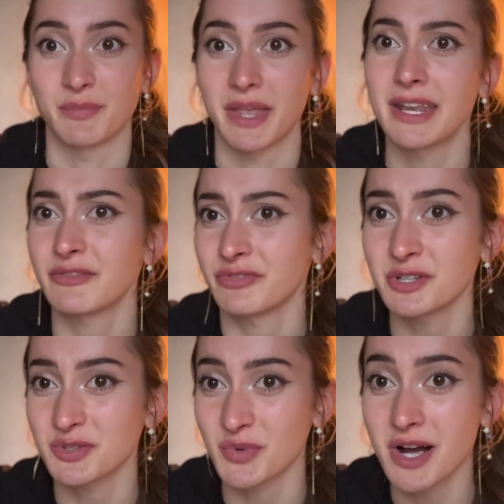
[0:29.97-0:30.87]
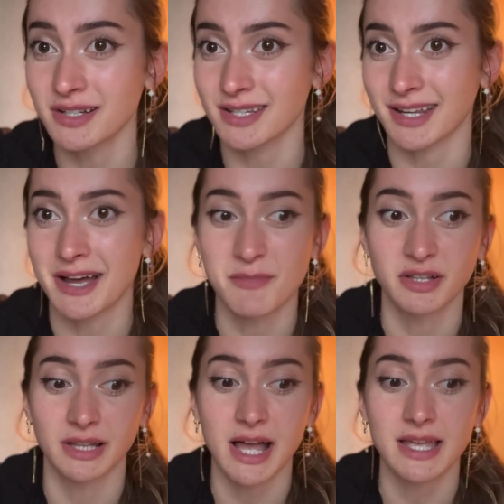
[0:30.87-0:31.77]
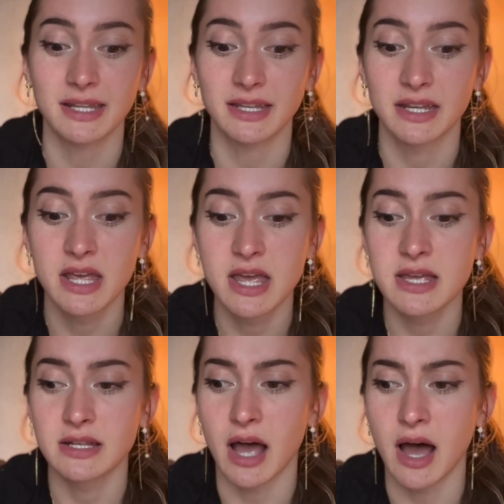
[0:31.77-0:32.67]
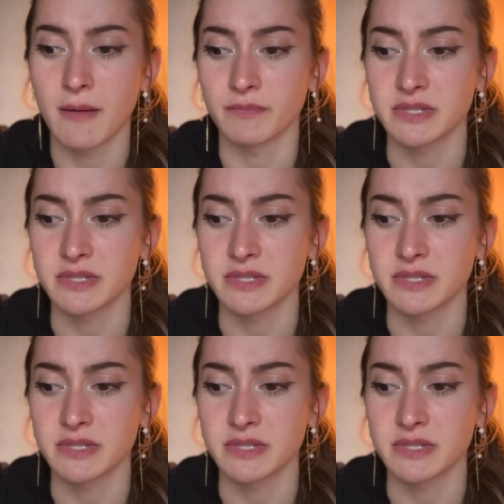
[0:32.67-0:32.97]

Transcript: And it feels wrong to come online and